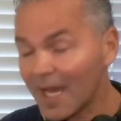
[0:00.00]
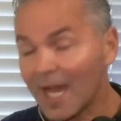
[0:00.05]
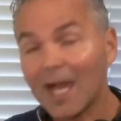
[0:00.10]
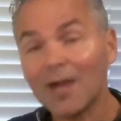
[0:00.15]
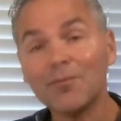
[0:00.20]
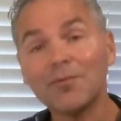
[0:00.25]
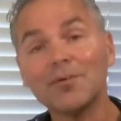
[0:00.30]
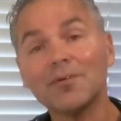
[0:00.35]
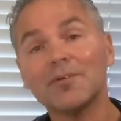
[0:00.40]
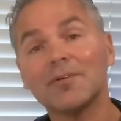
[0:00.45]

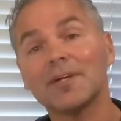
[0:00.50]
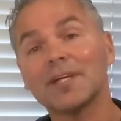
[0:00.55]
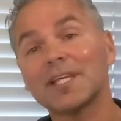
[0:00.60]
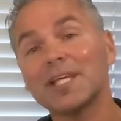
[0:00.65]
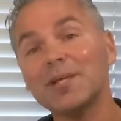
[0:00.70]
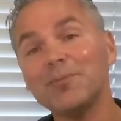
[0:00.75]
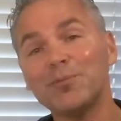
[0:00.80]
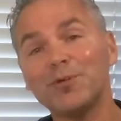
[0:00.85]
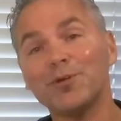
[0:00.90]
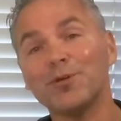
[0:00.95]
I will
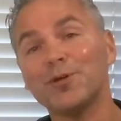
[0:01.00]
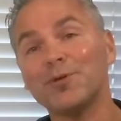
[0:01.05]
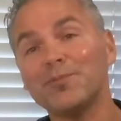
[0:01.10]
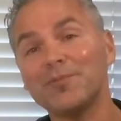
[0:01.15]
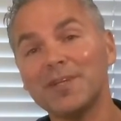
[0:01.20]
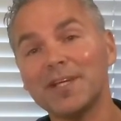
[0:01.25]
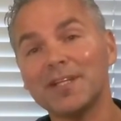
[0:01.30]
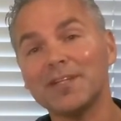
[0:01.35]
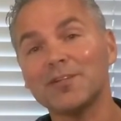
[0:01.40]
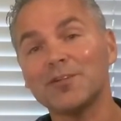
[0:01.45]
keep you
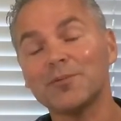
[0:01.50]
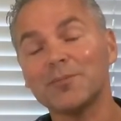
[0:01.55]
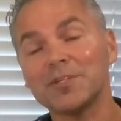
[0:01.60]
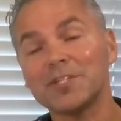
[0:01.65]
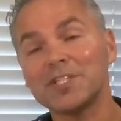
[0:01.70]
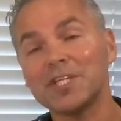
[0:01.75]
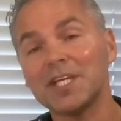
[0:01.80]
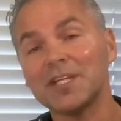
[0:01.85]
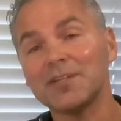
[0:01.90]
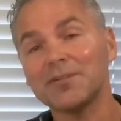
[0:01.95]
updated on my
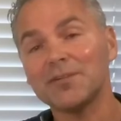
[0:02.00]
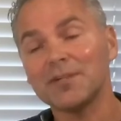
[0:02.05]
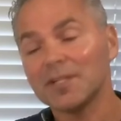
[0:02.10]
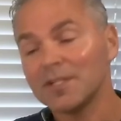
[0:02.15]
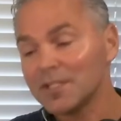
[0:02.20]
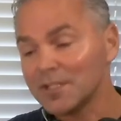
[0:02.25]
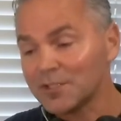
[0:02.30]
channel.